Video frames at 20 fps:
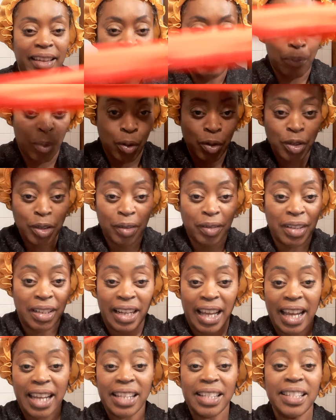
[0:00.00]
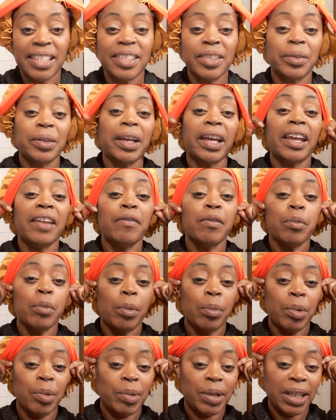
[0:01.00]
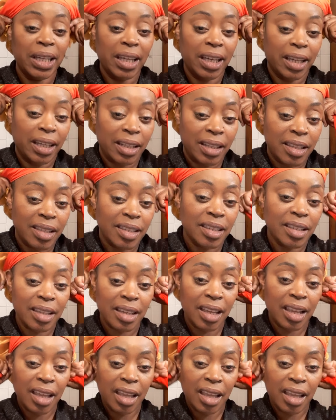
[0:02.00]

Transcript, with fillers: most of the nights, okay? Even when we were kids.